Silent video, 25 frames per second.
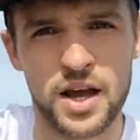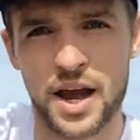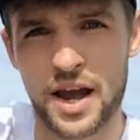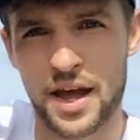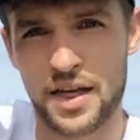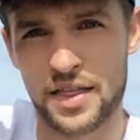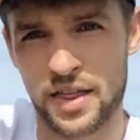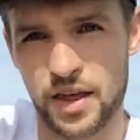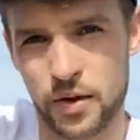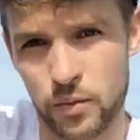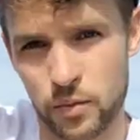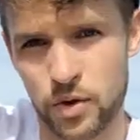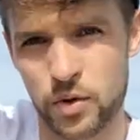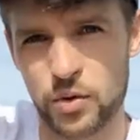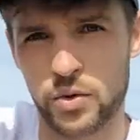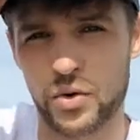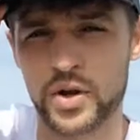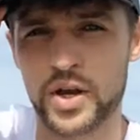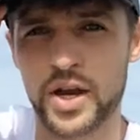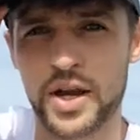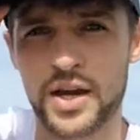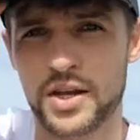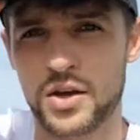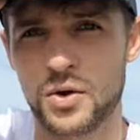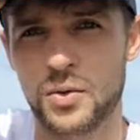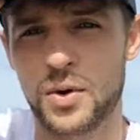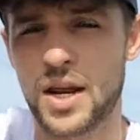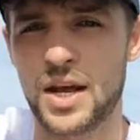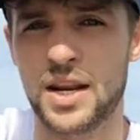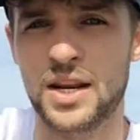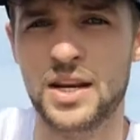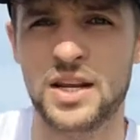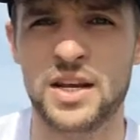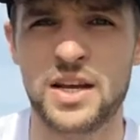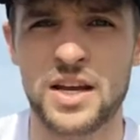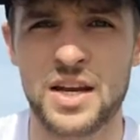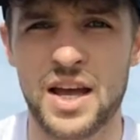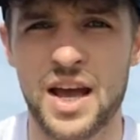and then we will get you
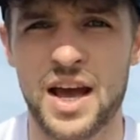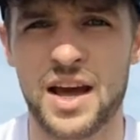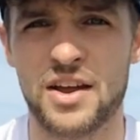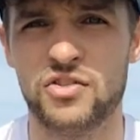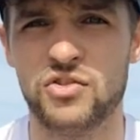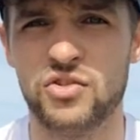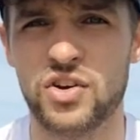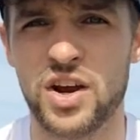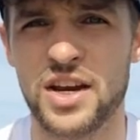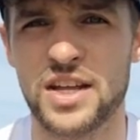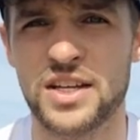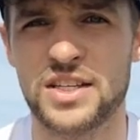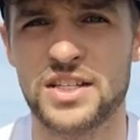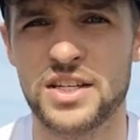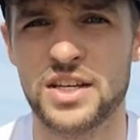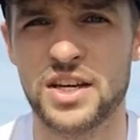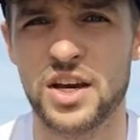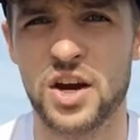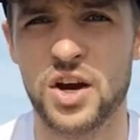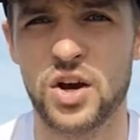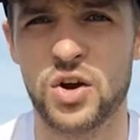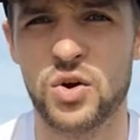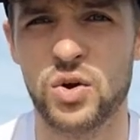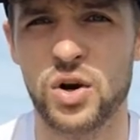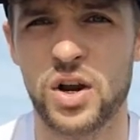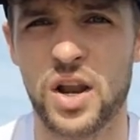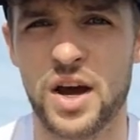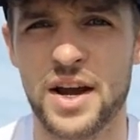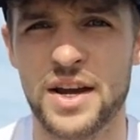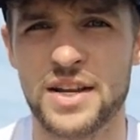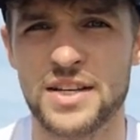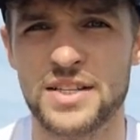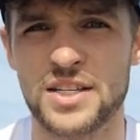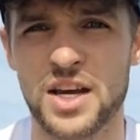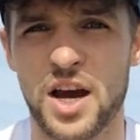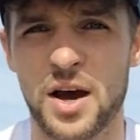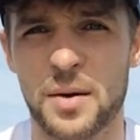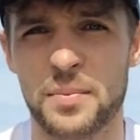in and ready to go,
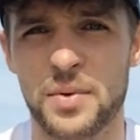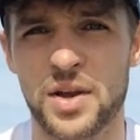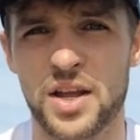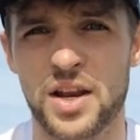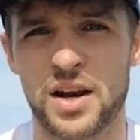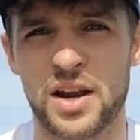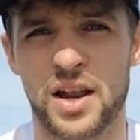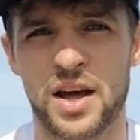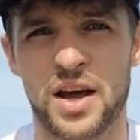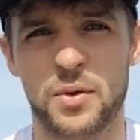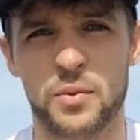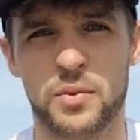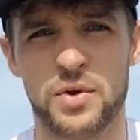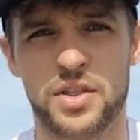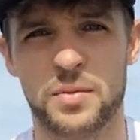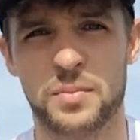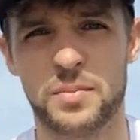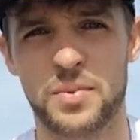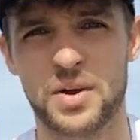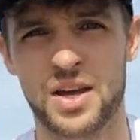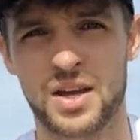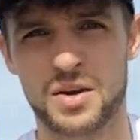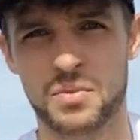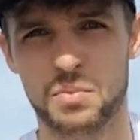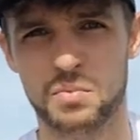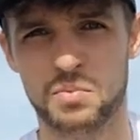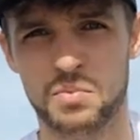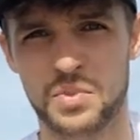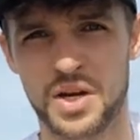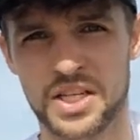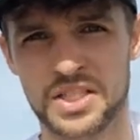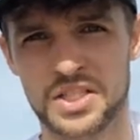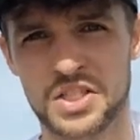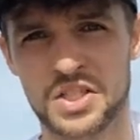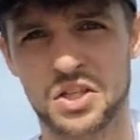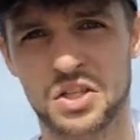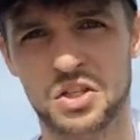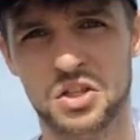lined up in line with a big
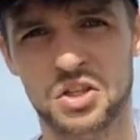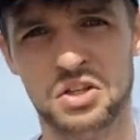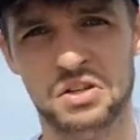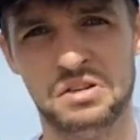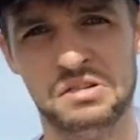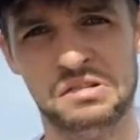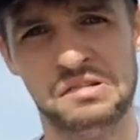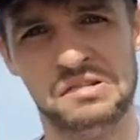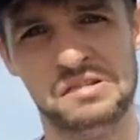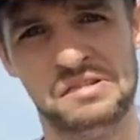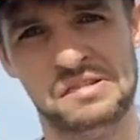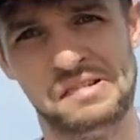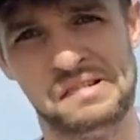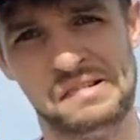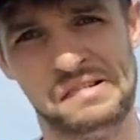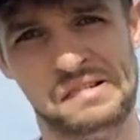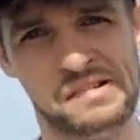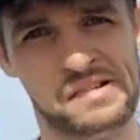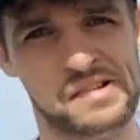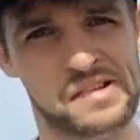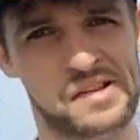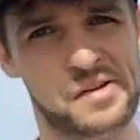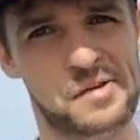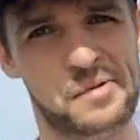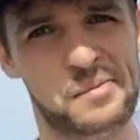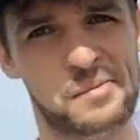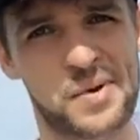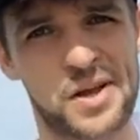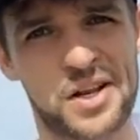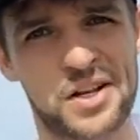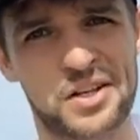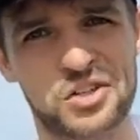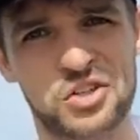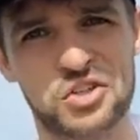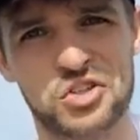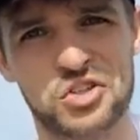metal metal